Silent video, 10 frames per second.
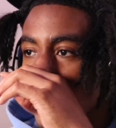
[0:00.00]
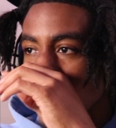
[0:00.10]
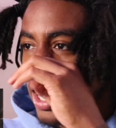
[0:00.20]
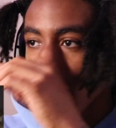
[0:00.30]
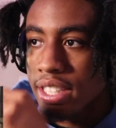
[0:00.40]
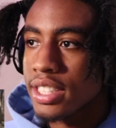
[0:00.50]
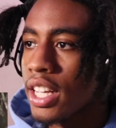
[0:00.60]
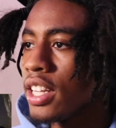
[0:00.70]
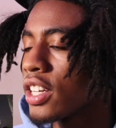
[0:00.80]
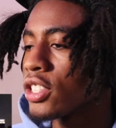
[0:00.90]
You know what I'm
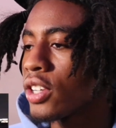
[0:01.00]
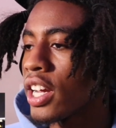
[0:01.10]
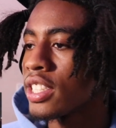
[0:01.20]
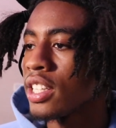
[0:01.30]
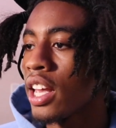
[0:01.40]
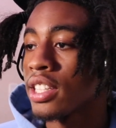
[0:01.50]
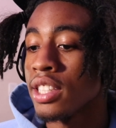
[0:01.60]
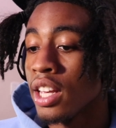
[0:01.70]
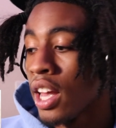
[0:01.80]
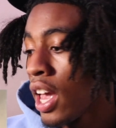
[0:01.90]
saying? Look at Trash
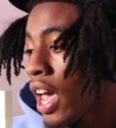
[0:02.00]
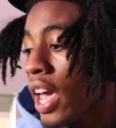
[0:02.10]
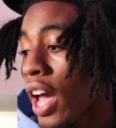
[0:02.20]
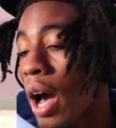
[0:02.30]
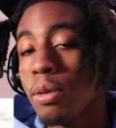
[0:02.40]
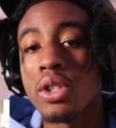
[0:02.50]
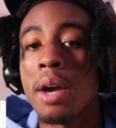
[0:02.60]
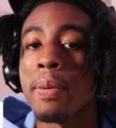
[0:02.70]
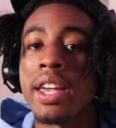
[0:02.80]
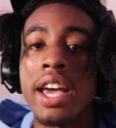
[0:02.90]
Nasty. Hey, I'm
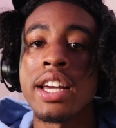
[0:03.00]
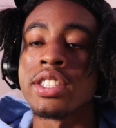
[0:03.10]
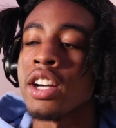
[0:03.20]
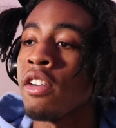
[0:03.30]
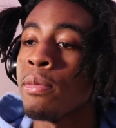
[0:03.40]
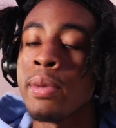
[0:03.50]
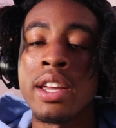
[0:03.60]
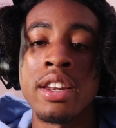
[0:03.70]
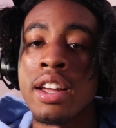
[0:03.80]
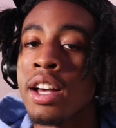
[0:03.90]
dropping cash off. I'm
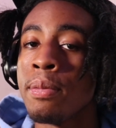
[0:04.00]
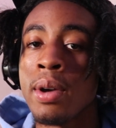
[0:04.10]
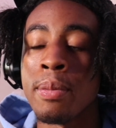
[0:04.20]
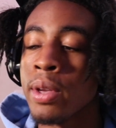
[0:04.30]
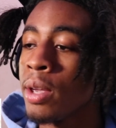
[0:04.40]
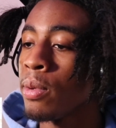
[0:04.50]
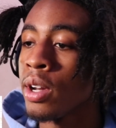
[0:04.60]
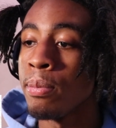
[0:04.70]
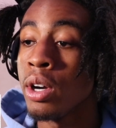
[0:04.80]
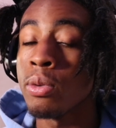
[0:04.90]
being, I'm, I'm keeping
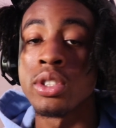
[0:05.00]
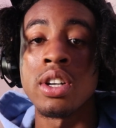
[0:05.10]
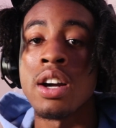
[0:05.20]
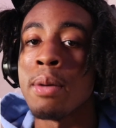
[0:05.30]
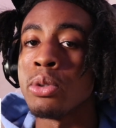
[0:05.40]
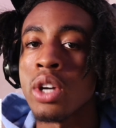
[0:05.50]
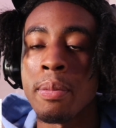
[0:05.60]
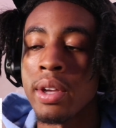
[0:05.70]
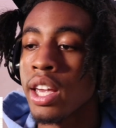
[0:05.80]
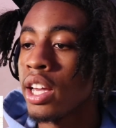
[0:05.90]
it a buck with y'all. I'm
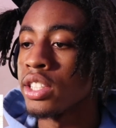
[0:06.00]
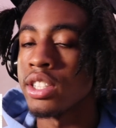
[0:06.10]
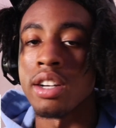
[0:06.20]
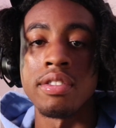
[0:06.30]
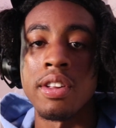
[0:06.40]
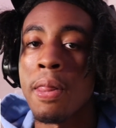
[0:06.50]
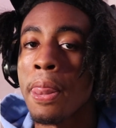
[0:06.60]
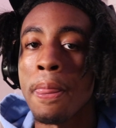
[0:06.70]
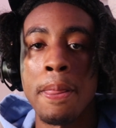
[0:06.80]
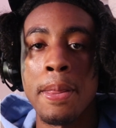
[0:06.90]
dropping cash off.
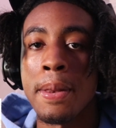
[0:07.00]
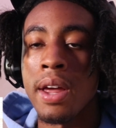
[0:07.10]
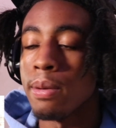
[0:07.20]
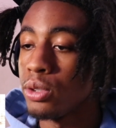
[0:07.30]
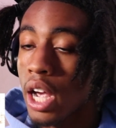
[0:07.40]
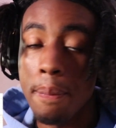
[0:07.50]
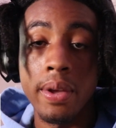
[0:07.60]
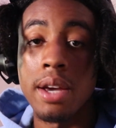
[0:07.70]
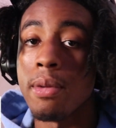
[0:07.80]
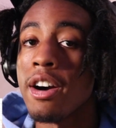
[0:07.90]
I'm dropping
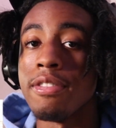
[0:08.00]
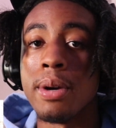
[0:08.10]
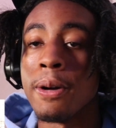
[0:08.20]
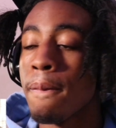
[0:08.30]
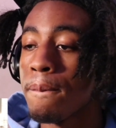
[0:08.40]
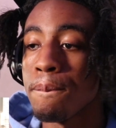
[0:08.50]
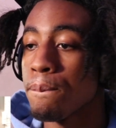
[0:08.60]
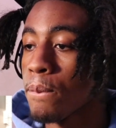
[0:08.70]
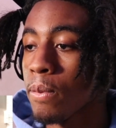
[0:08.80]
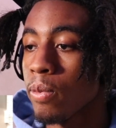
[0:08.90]
him off, bro.
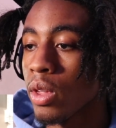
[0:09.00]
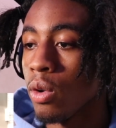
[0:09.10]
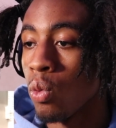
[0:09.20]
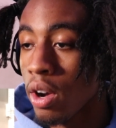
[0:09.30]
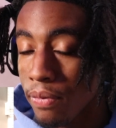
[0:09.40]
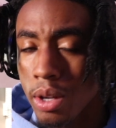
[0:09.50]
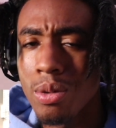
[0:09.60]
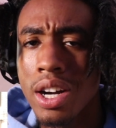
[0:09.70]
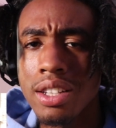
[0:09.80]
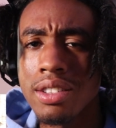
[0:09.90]

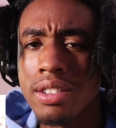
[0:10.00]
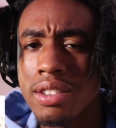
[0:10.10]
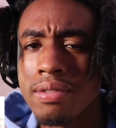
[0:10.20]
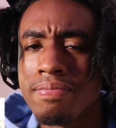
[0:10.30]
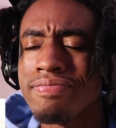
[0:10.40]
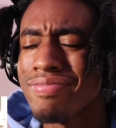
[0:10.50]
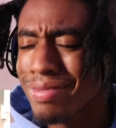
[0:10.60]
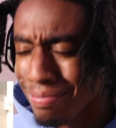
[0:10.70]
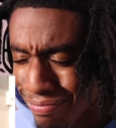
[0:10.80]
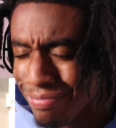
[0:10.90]
1v1?
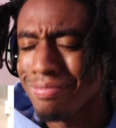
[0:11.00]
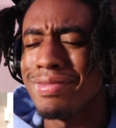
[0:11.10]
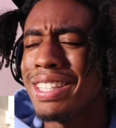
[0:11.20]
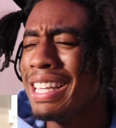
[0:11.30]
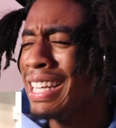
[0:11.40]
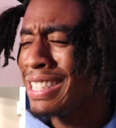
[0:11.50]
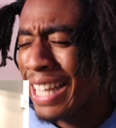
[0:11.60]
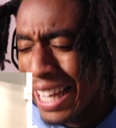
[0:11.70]
It's an